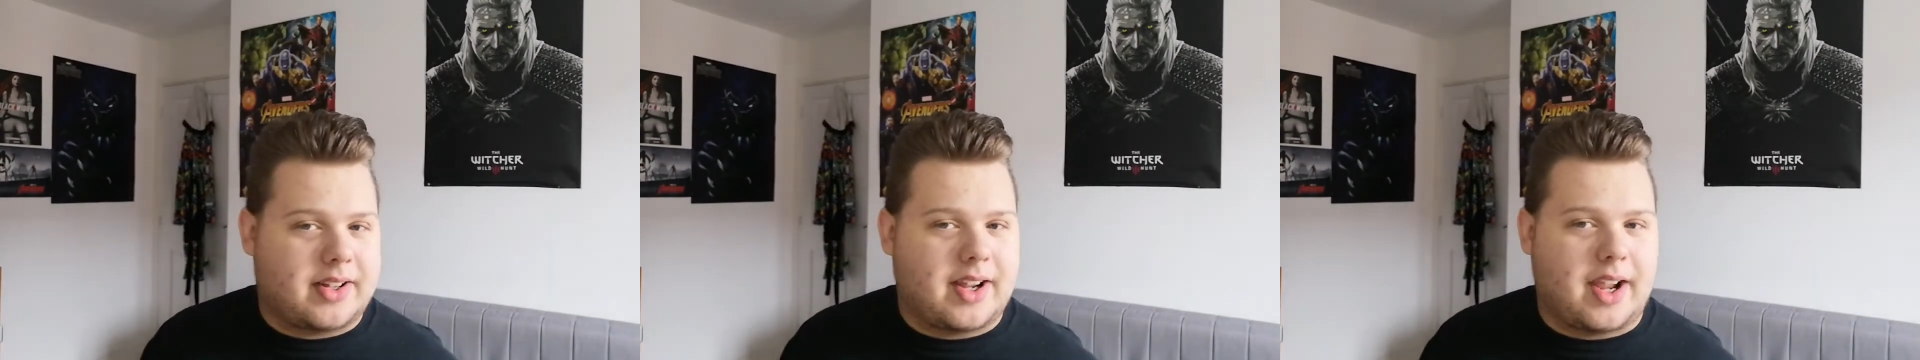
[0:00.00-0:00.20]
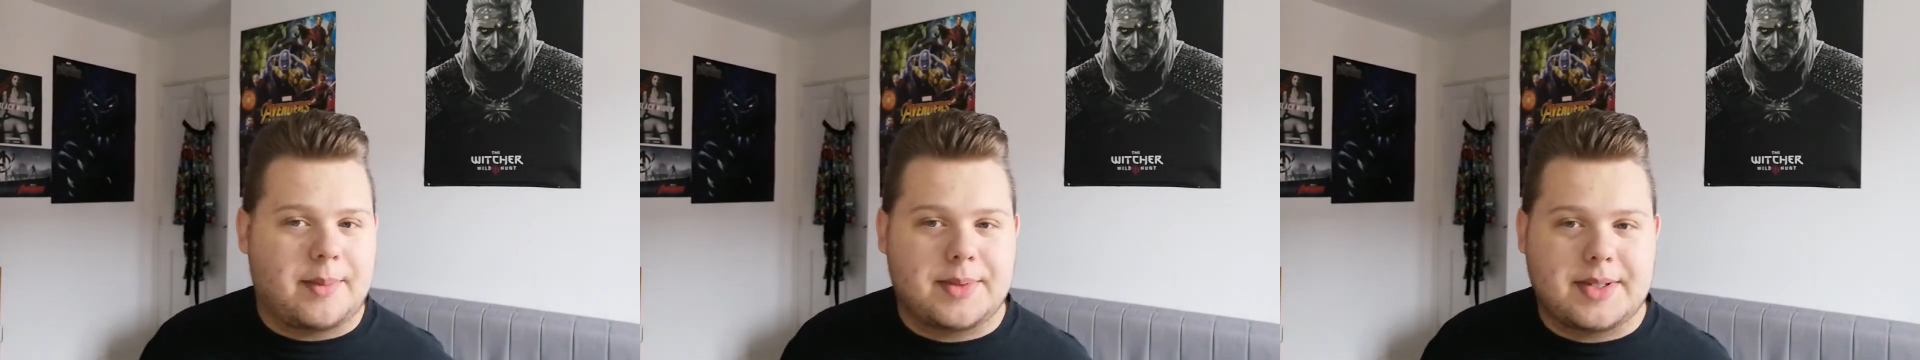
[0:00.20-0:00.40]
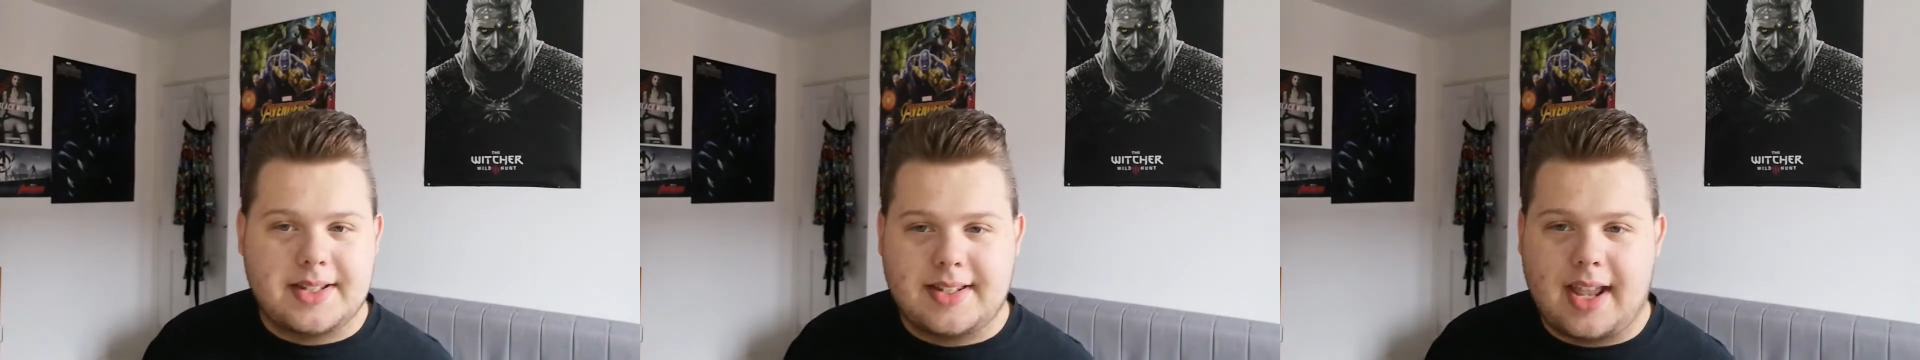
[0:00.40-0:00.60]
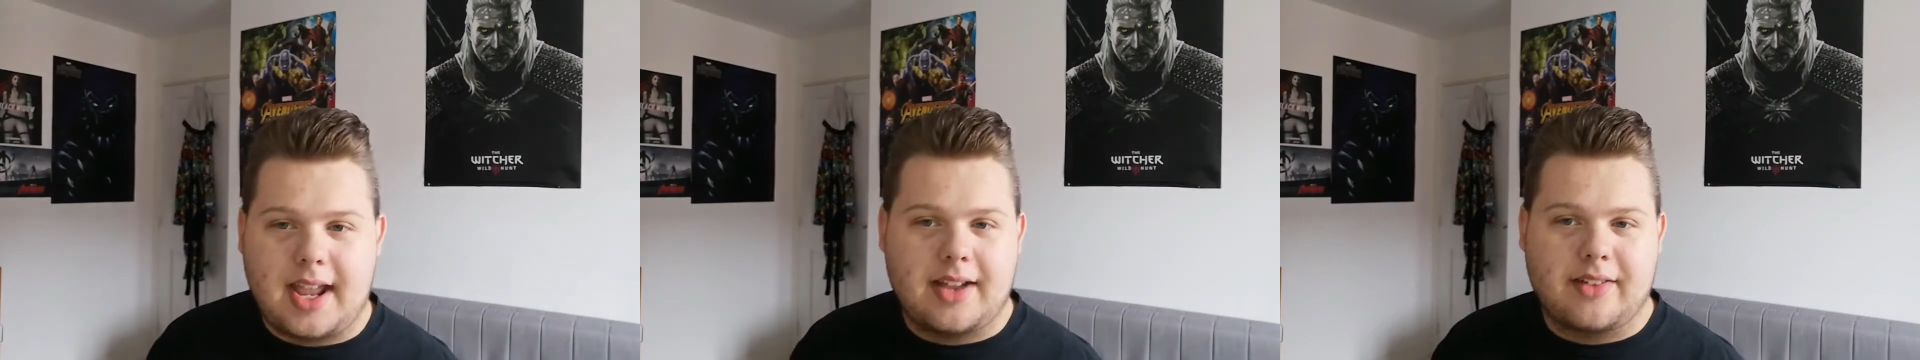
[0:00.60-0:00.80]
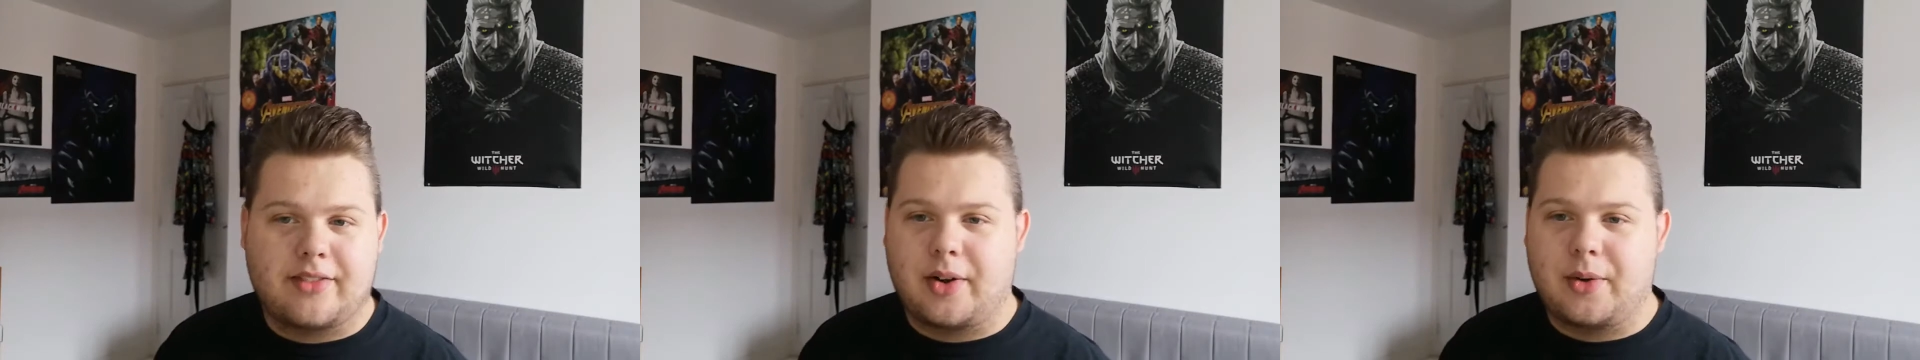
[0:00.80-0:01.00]
I am
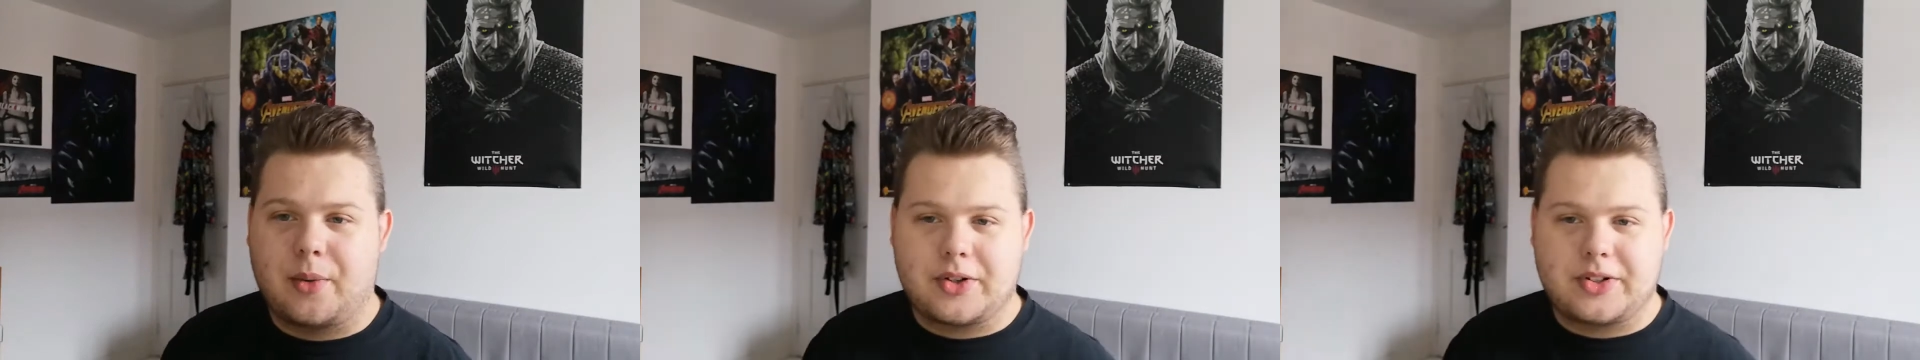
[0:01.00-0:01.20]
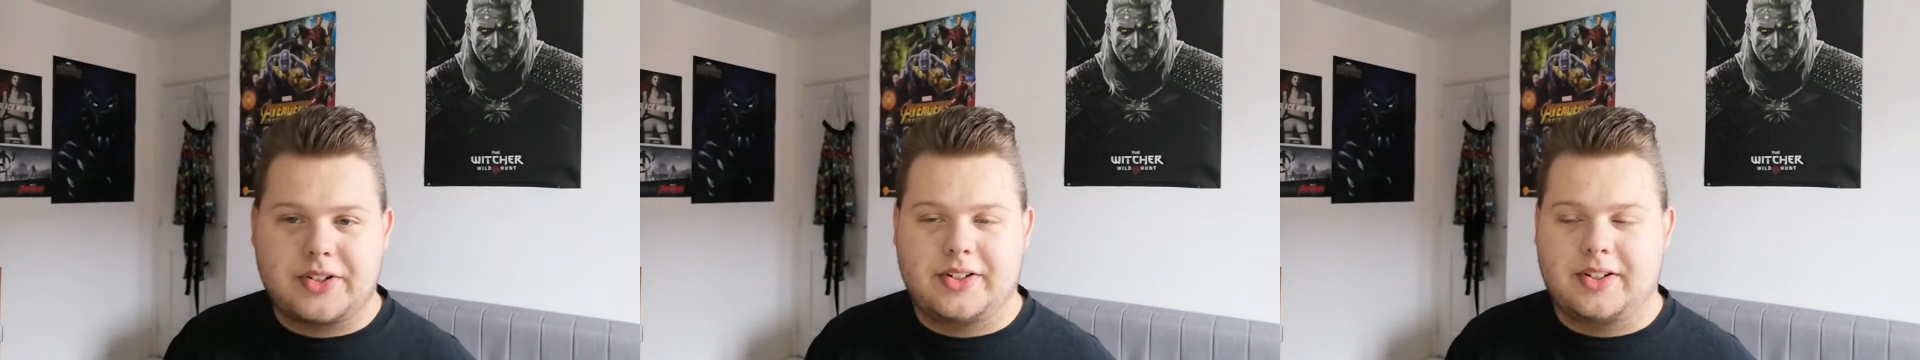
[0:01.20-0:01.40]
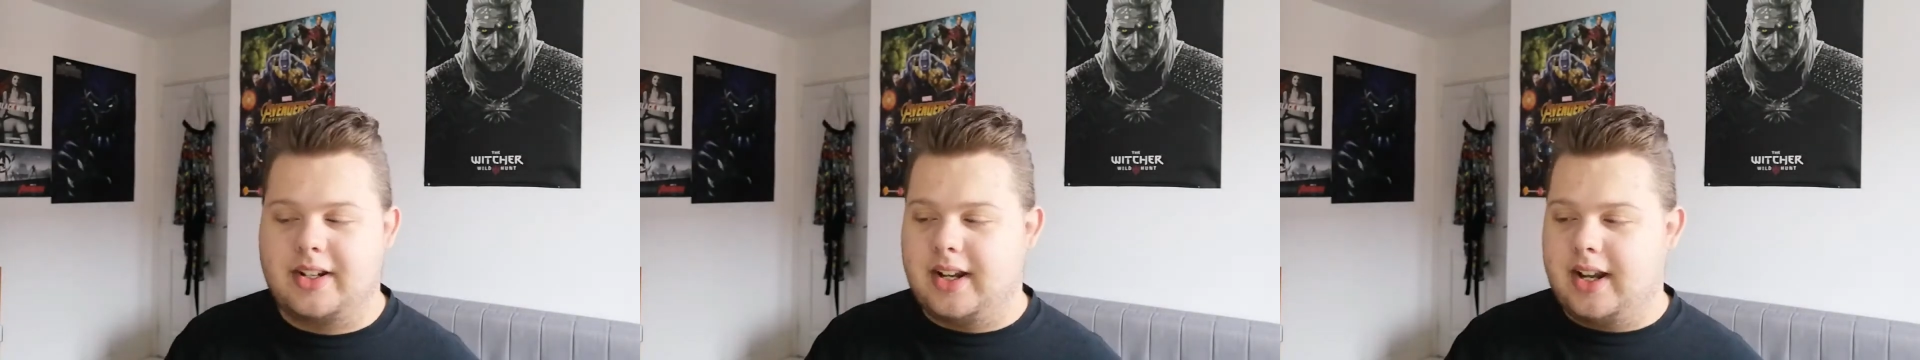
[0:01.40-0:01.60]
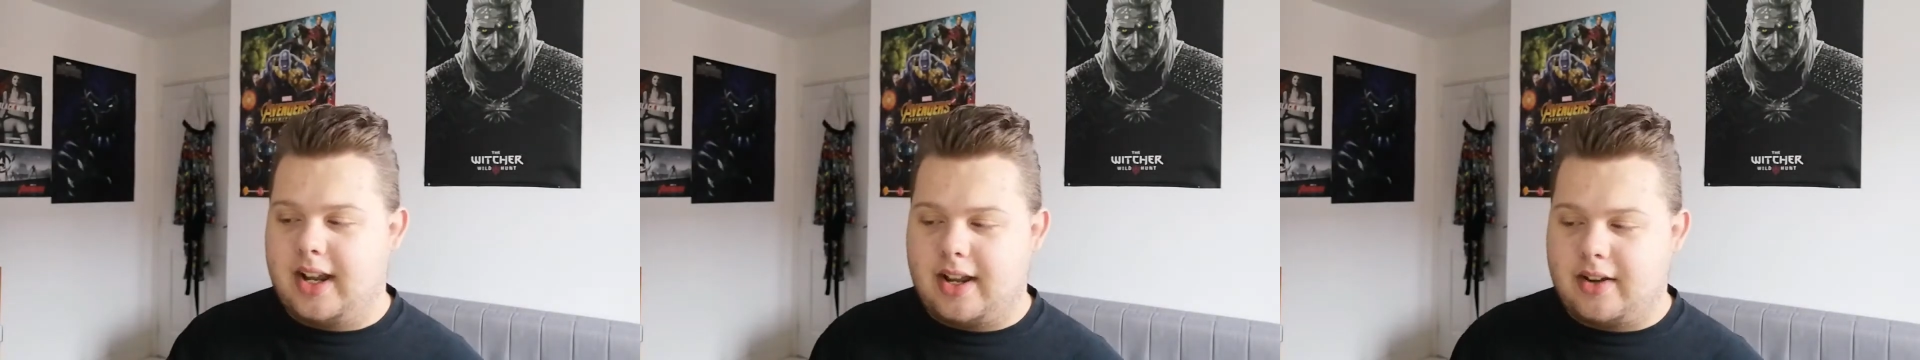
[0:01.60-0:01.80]
today if I wasn't